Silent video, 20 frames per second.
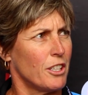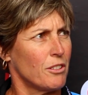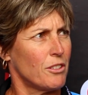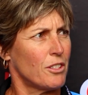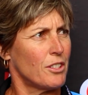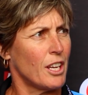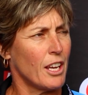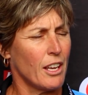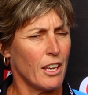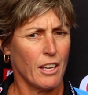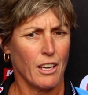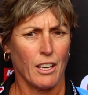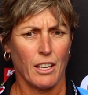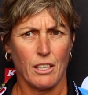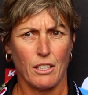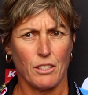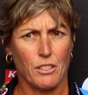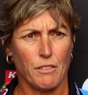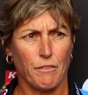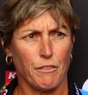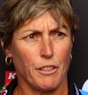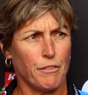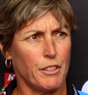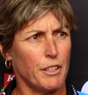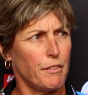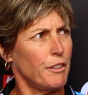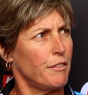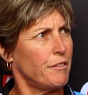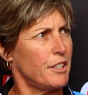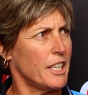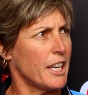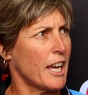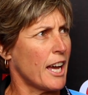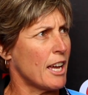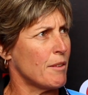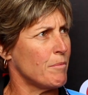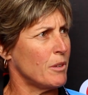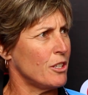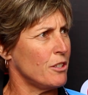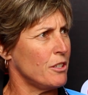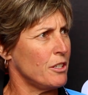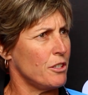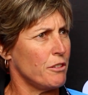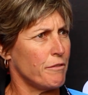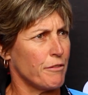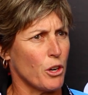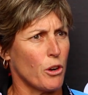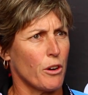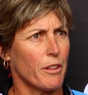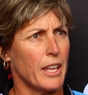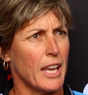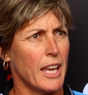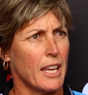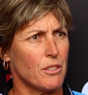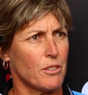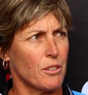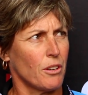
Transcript: It's it's a 50-50 game, and you, you've got there.